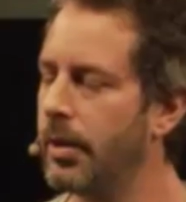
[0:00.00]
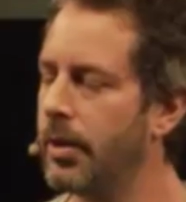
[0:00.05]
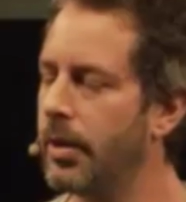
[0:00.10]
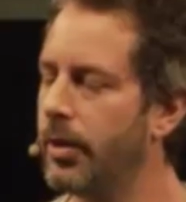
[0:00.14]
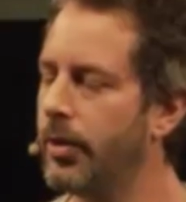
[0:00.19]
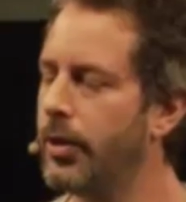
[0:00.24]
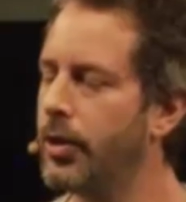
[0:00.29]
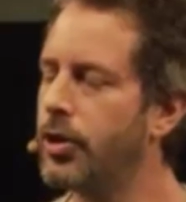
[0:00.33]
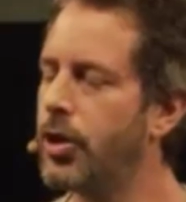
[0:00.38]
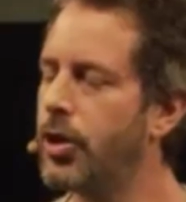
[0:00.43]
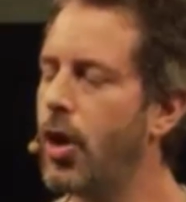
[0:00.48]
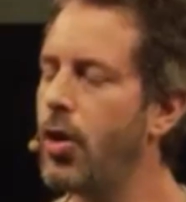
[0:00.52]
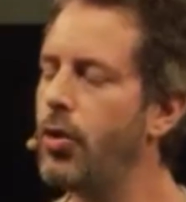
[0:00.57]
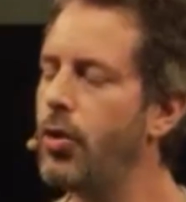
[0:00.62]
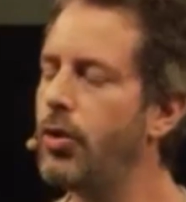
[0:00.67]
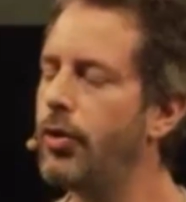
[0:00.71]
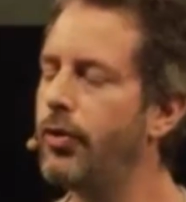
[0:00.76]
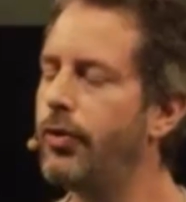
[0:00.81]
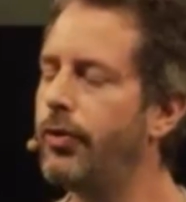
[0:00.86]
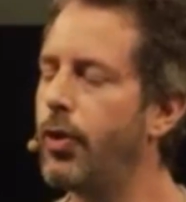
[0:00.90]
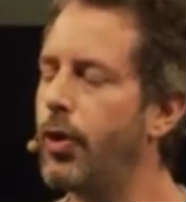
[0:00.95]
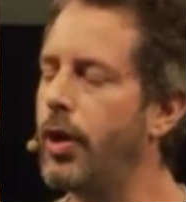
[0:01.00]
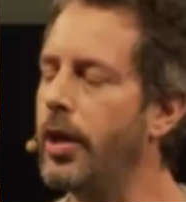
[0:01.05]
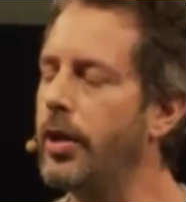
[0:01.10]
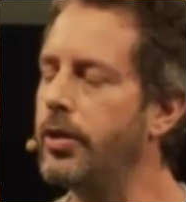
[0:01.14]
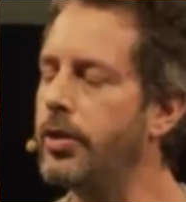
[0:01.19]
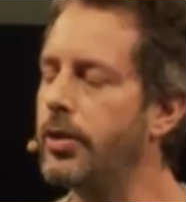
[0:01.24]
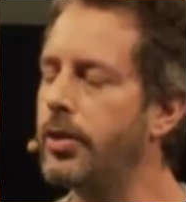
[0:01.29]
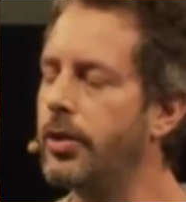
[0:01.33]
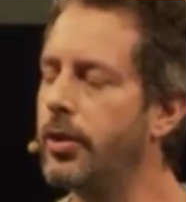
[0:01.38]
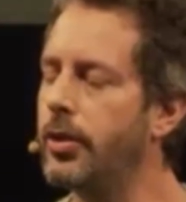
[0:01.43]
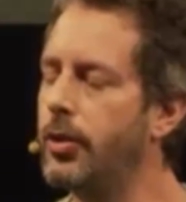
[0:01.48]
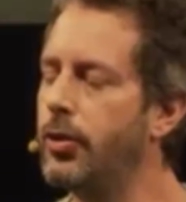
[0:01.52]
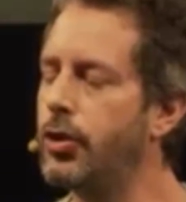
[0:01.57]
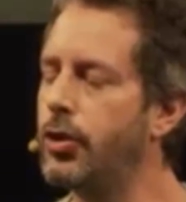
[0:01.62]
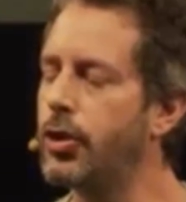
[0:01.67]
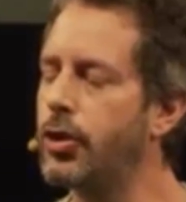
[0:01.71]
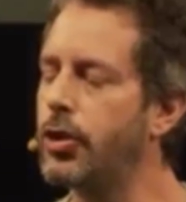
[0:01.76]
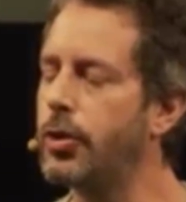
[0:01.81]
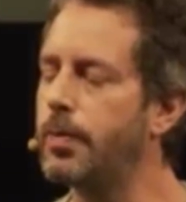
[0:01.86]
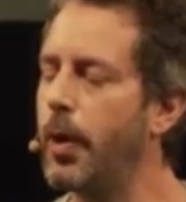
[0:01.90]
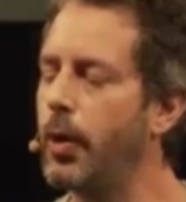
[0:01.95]
the tone of voice you
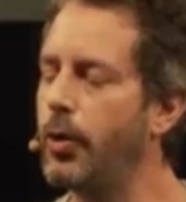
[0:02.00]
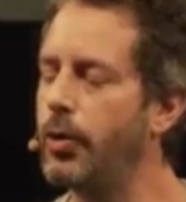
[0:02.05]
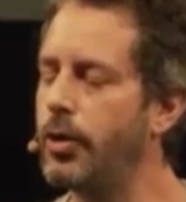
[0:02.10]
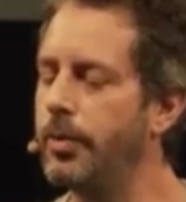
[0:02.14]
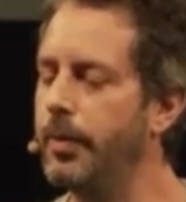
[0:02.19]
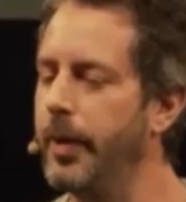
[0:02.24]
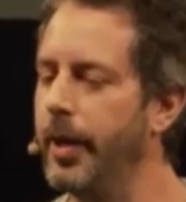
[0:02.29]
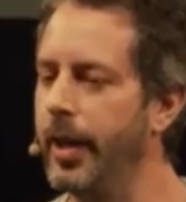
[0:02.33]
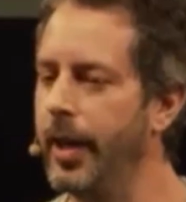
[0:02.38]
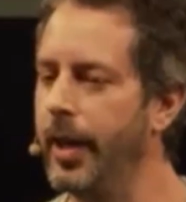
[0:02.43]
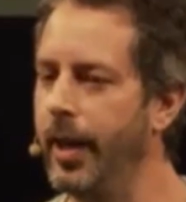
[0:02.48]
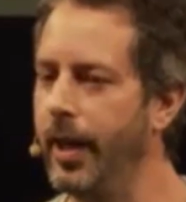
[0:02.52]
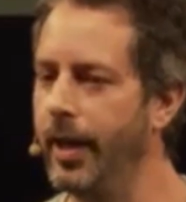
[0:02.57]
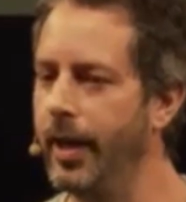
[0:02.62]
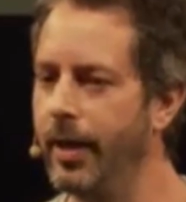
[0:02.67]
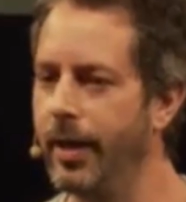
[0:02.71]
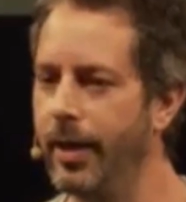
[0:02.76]
just spoke to me in.